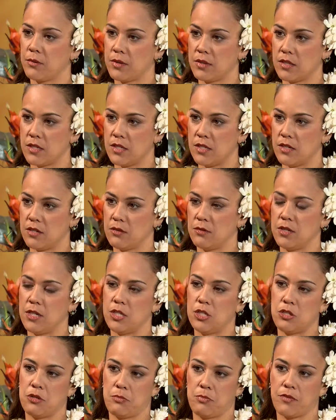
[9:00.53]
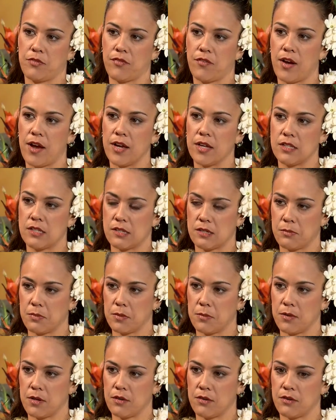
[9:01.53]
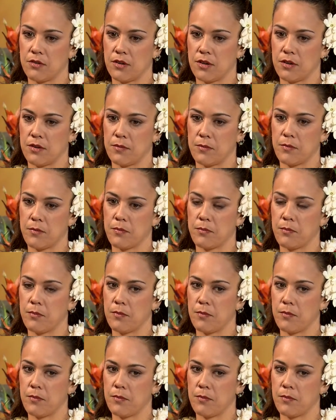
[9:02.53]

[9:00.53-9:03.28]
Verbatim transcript: with the DOE to provide supplemental um,